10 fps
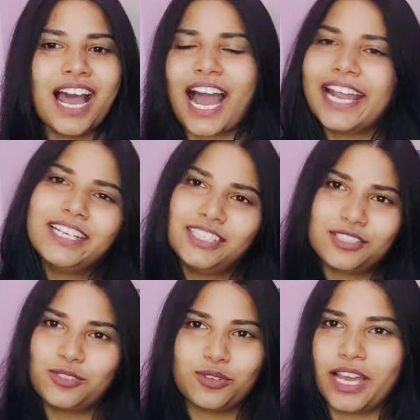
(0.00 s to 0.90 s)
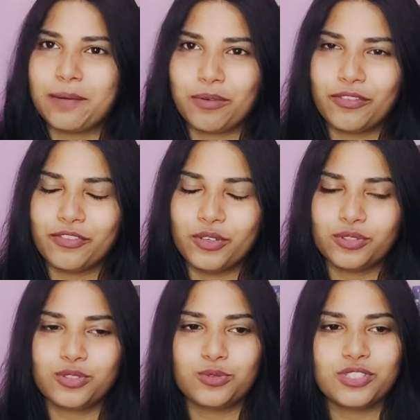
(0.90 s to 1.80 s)
I just took help of
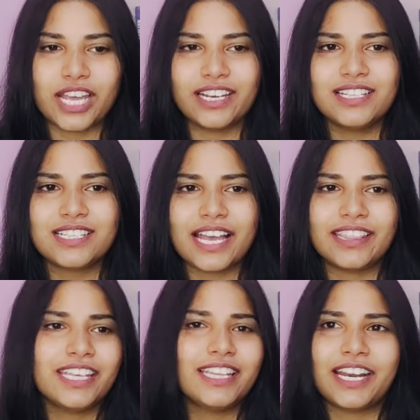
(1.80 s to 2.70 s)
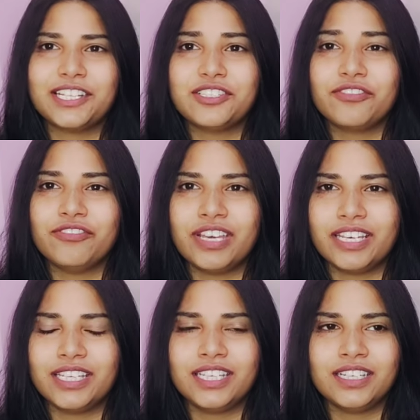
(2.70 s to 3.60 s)
those two channels. I think that is a
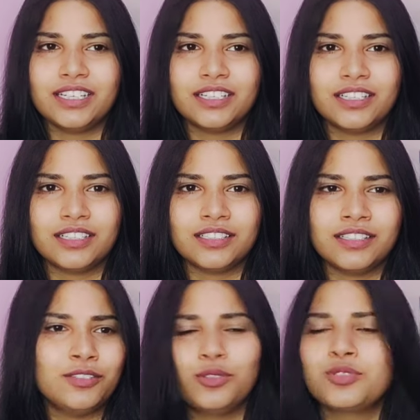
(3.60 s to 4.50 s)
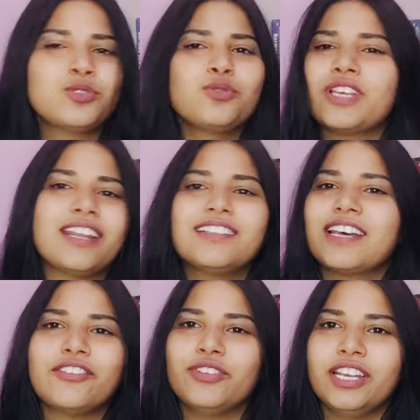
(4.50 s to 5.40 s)
very, those two channels
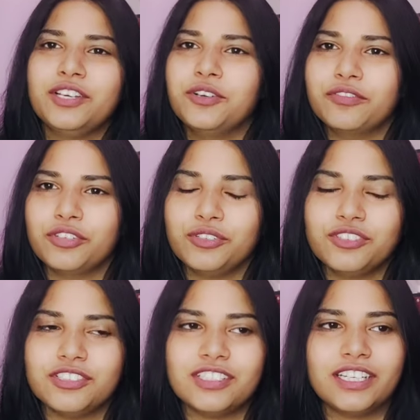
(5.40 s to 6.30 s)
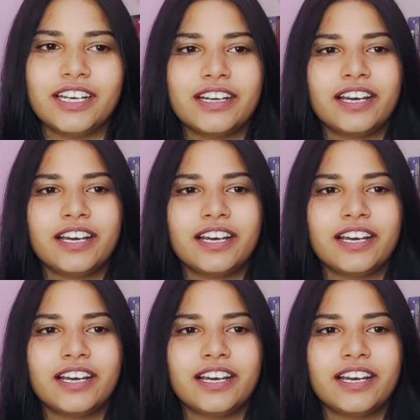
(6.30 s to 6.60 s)
are really good for UGC-NET.